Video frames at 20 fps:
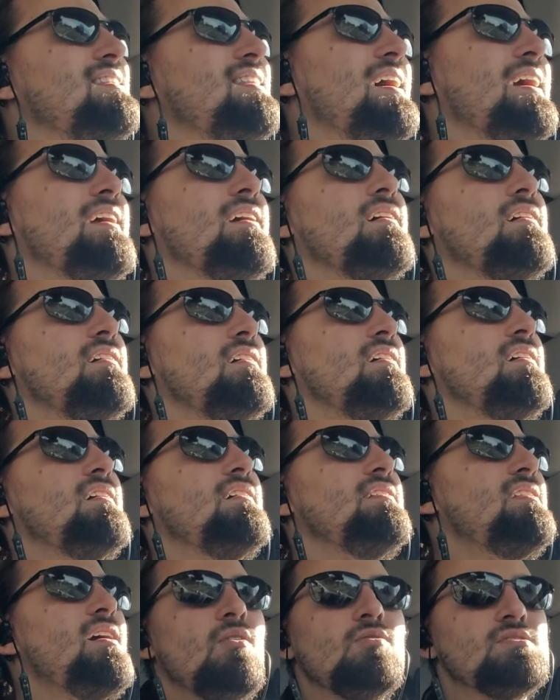Like,
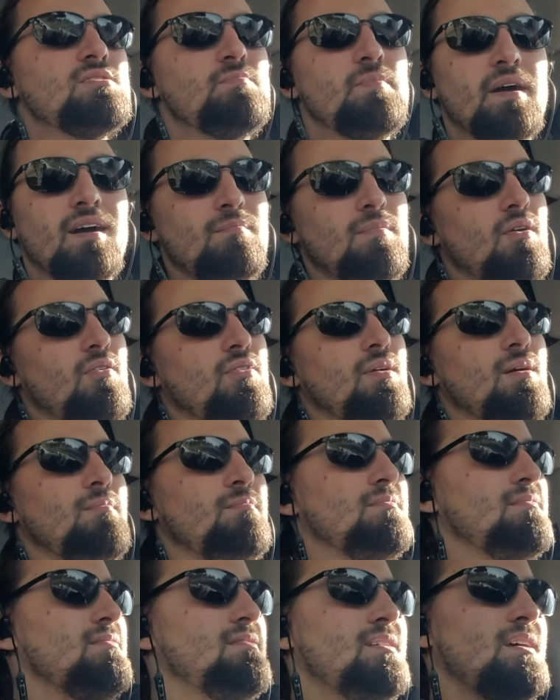no, just pick them both up.
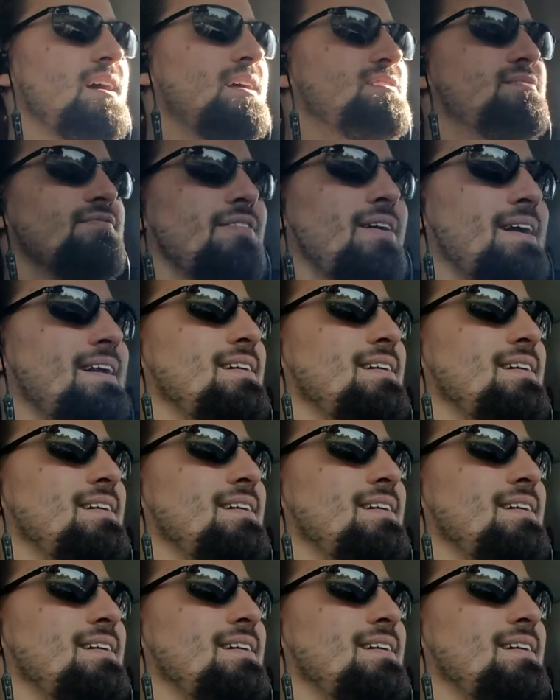It's fine.